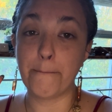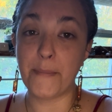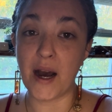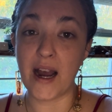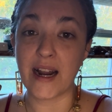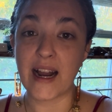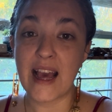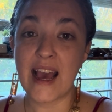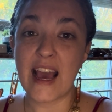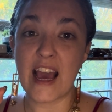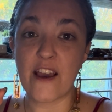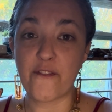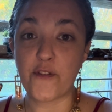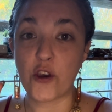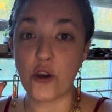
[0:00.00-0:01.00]
But
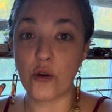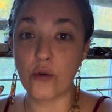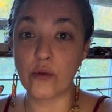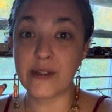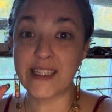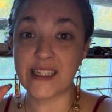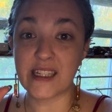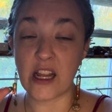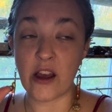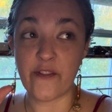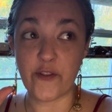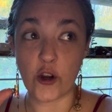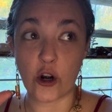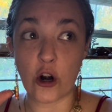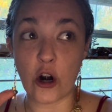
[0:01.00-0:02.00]
if
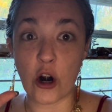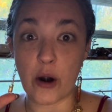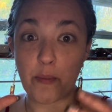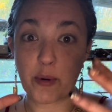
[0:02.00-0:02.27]
you're